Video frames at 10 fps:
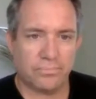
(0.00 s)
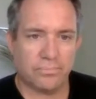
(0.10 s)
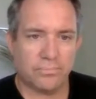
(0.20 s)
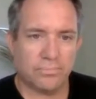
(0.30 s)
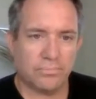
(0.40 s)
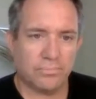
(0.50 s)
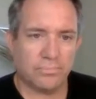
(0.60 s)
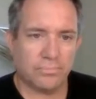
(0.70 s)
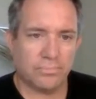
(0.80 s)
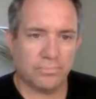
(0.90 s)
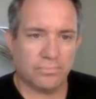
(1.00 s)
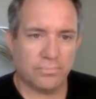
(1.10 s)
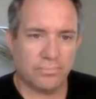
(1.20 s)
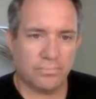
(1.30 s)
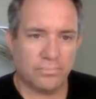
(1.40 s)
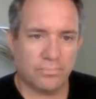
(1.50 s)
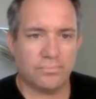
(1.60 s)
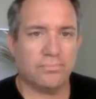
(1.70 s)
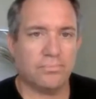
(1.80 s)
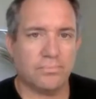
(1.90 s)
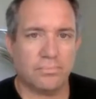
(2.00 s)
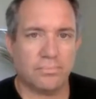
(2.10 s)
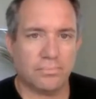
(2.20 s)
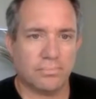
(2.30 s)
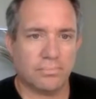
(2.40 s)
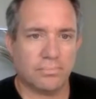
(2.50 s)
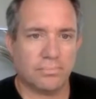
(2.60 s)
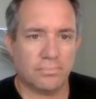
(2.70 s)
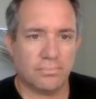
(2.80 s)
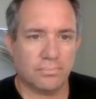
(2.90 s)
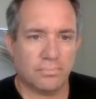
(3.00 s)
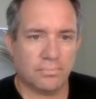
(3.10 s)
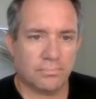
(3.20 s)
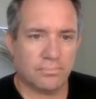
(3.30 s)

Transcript: This person isn't speaking.